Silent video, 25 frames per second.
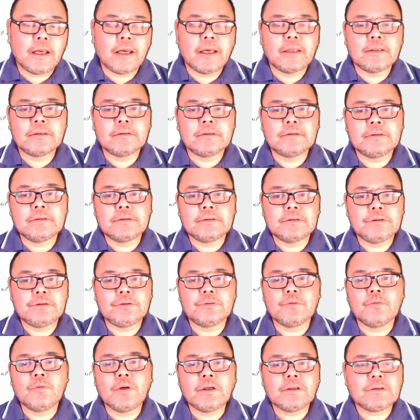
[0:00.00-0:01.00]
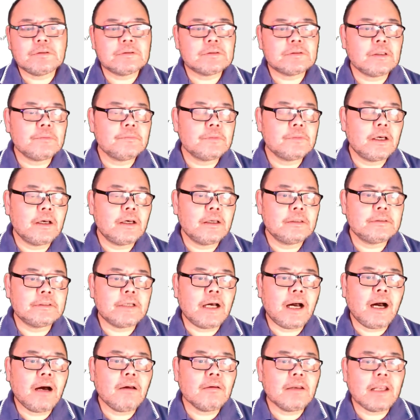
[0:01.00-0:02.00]
and you want some, uh,
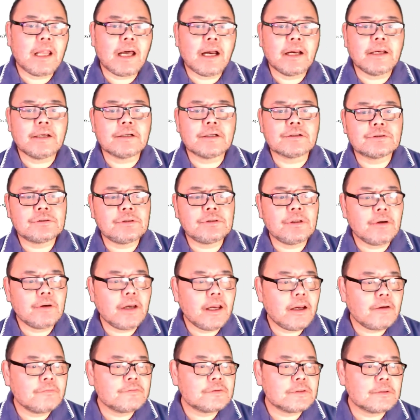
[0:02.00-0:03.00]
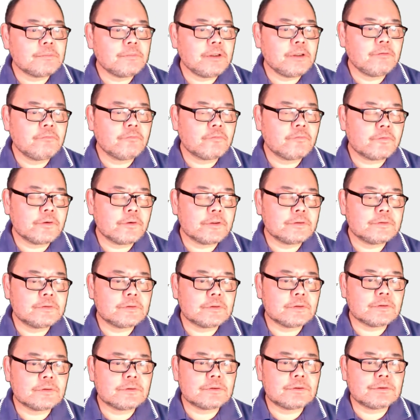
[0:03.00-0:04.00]
the outlier still have some
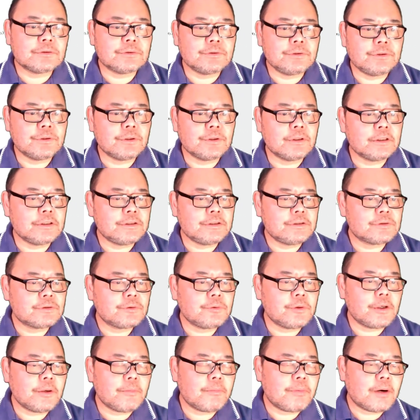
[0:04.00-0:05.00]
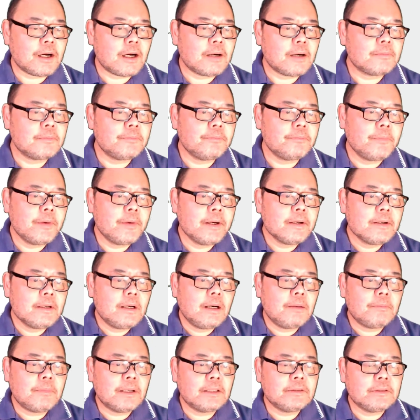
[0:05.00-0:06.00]
inferences to your least square problem,
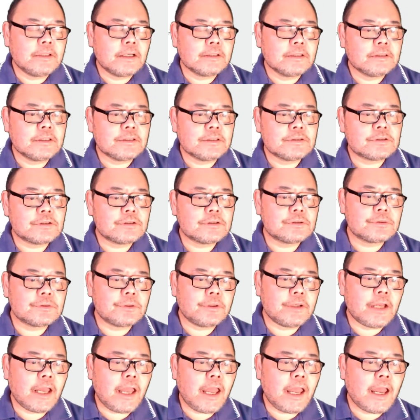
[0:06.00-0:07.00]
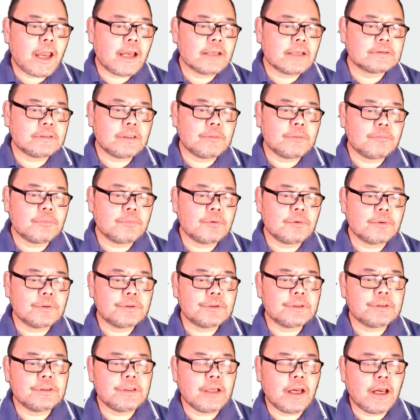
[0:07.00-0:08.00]
but not necessarily as
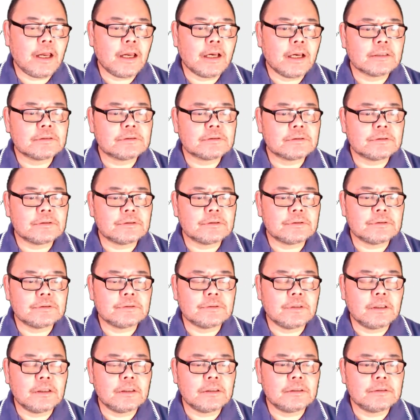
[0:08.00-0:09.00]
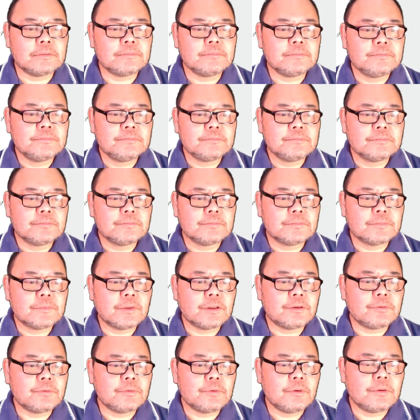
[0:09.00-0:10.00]
important as the, uh,
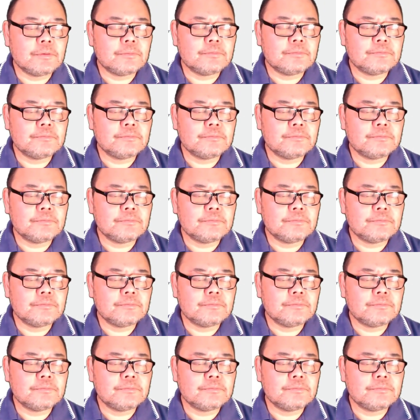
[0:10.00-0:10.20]
the,